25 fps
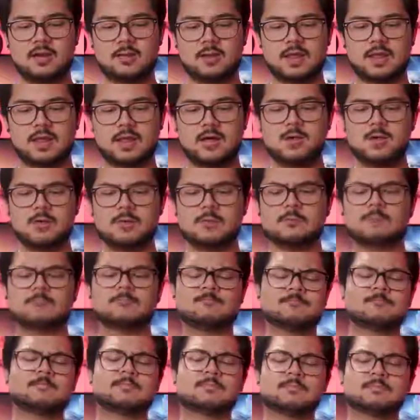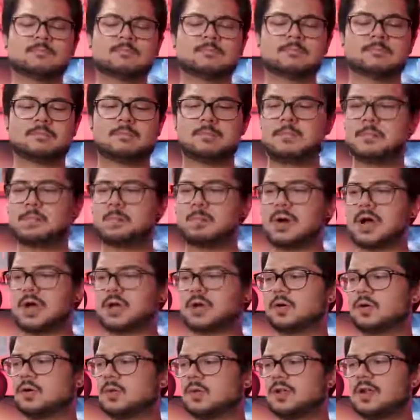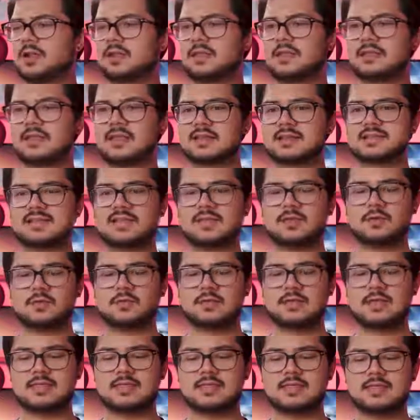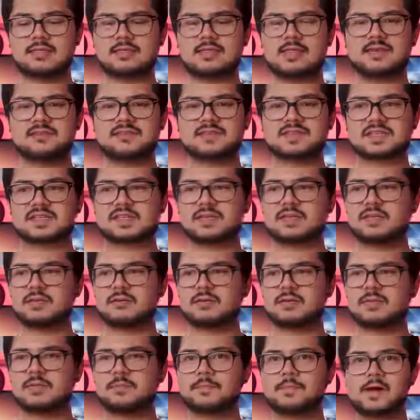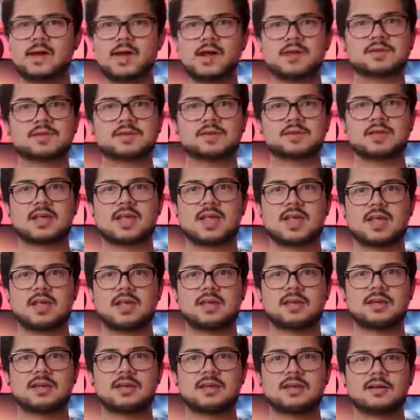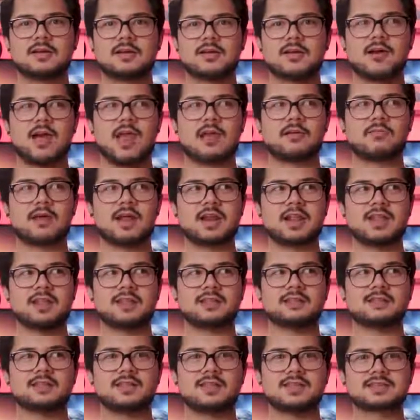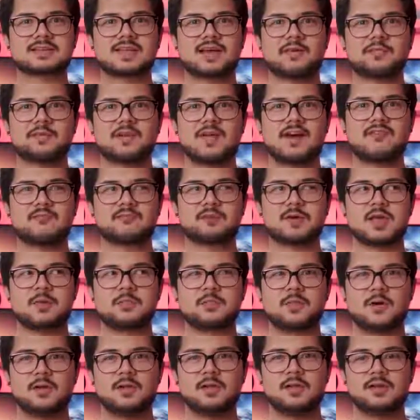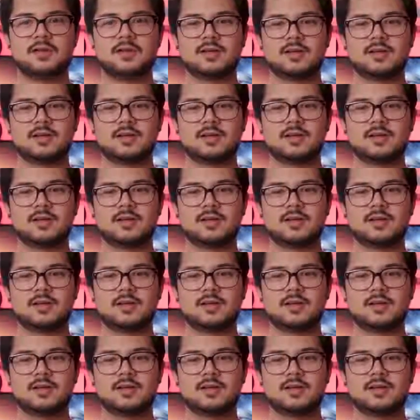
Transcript: Here we go. Buckle, and I think that's the only thing left securing the box. Okay. All right, ready? Let's coming off, people.